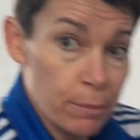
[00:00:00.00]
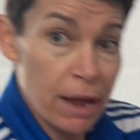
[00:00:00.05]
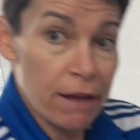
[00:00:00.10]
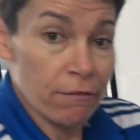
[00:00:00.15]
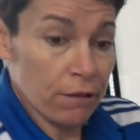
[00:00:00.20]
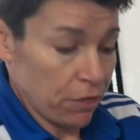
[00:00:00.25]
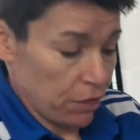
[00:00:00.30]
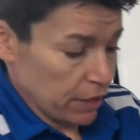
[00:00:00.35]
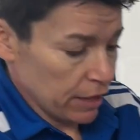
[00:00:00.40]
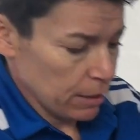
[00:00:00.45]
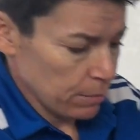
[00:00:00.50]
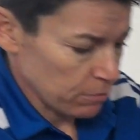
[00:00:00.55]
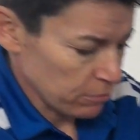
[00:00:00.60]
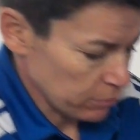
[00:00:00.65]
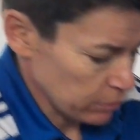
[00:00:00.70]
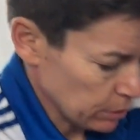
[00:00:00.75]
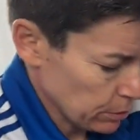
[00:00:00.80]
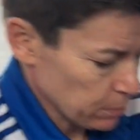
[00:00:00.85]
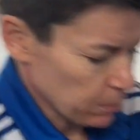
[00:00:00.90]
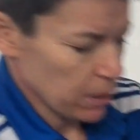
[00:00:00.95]
erythema
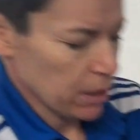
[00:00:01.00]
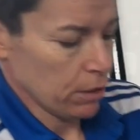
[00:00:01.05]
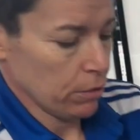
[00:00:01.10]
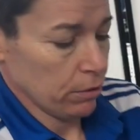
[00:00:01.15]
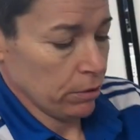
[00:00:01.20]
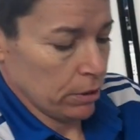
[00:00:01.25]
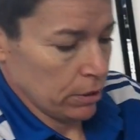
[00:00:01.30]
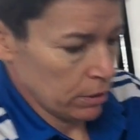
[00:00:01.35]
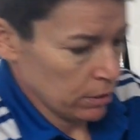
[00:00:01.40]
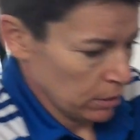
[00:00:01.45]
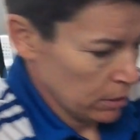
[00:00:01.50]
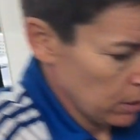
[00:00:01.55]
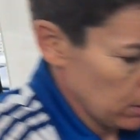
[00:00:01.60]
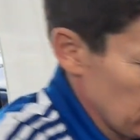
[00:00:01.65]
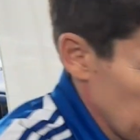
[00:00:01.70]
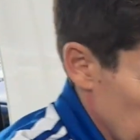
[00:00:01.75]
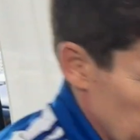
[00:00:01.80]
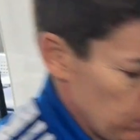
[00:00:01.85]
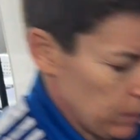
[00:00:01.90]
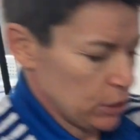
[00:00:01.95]
as well,
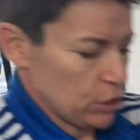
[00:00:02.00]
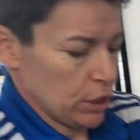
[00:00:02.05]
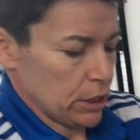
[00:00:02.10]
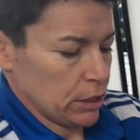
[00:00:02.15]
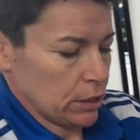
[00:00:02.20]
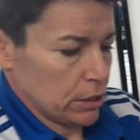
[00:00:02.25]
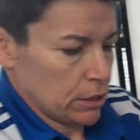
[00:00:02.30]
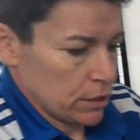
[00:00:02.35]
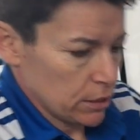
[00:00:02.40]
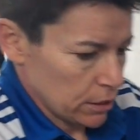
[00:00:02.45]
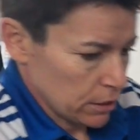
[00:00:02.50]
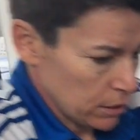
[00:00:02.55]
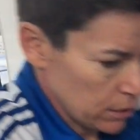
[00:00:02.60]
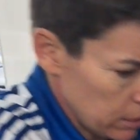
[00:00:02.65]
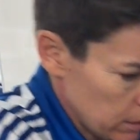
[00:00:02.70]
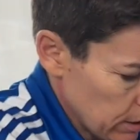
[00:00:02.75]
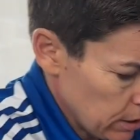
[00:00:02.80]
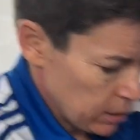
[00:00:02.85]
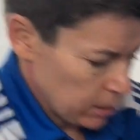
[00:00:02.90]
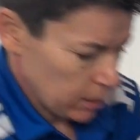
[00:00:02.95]
which is good.